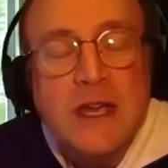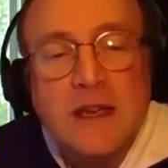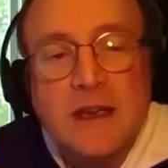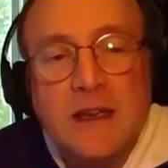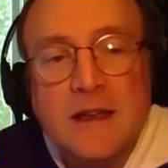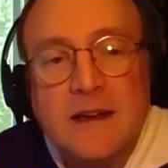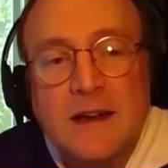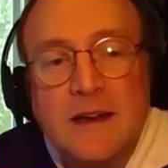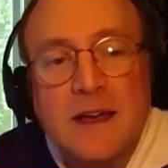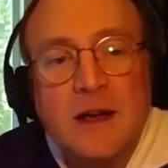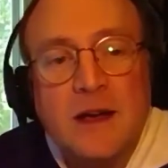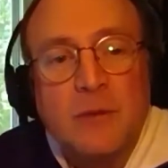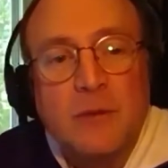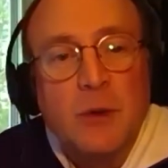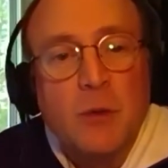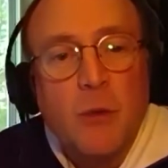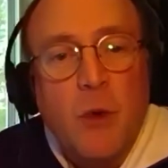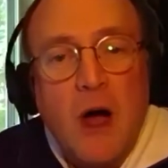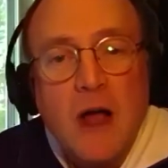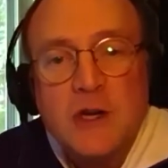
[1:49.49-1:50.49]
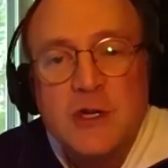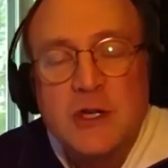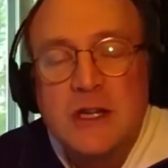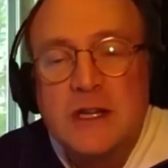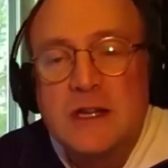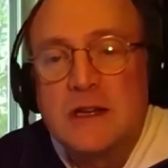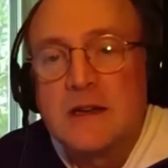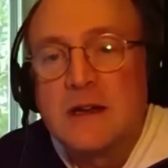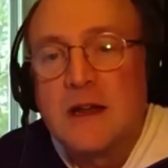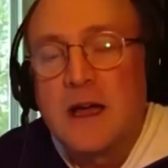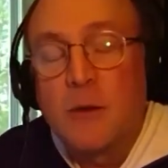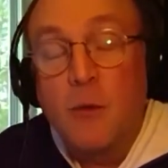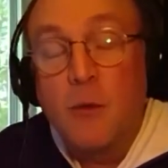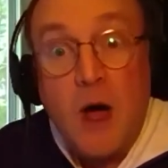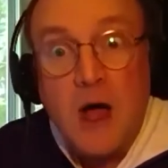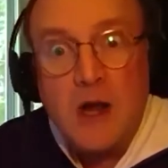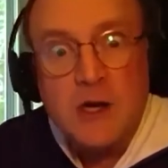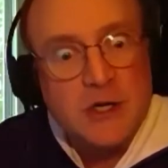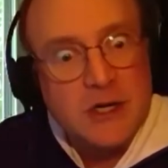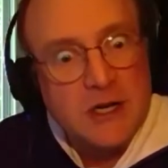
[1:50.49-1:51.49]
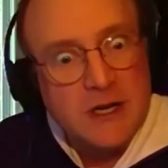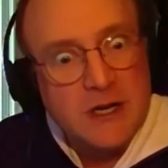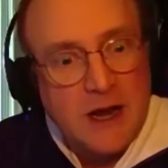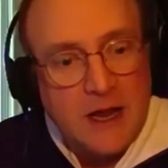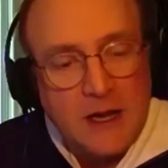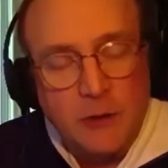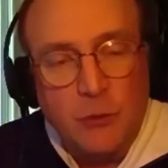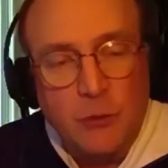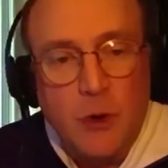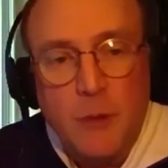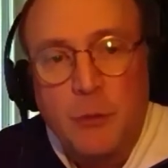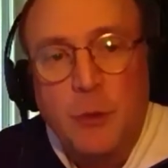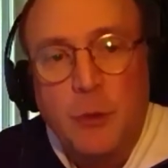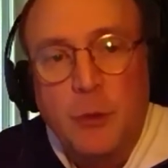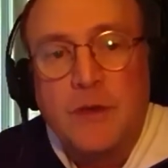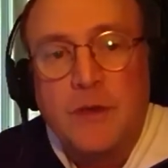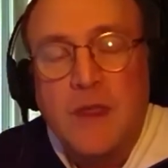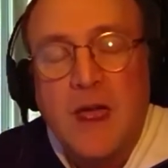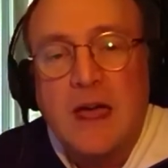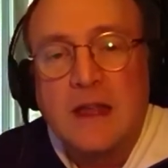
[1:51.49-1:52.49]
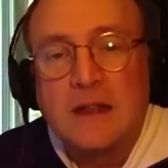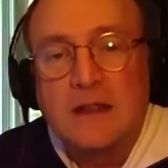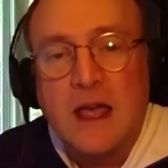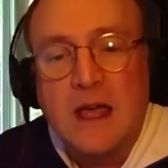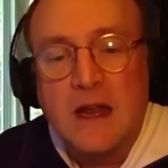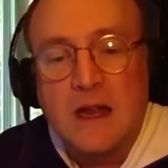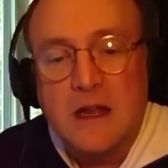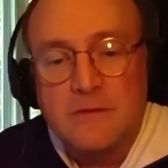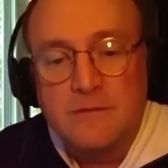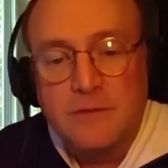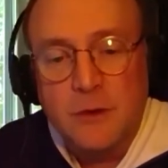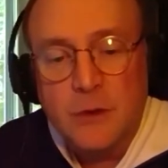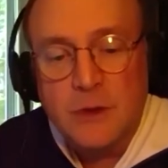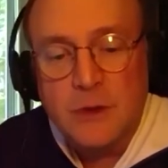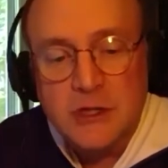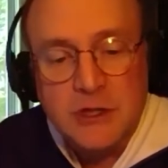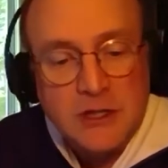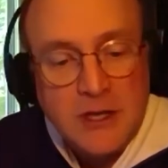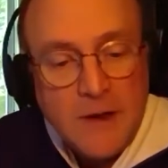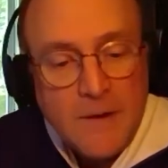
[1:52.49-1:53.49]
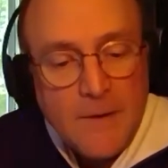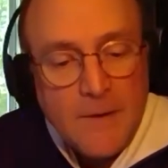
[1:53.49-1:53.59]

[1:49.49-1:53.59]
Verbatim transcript: and we watched it, and I watched it, and I grew up with that and that influence.